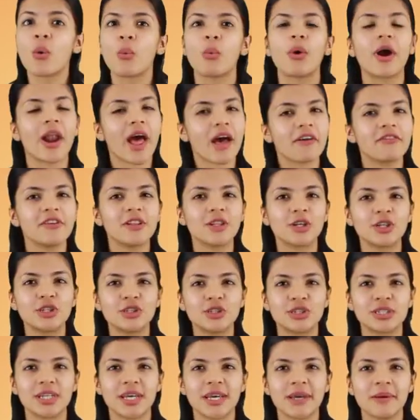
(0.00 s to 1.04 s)
what have we learned
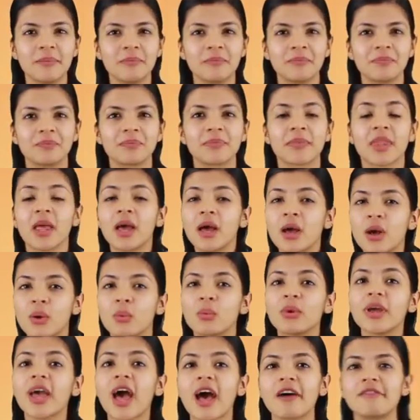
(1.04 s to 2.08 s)
today? We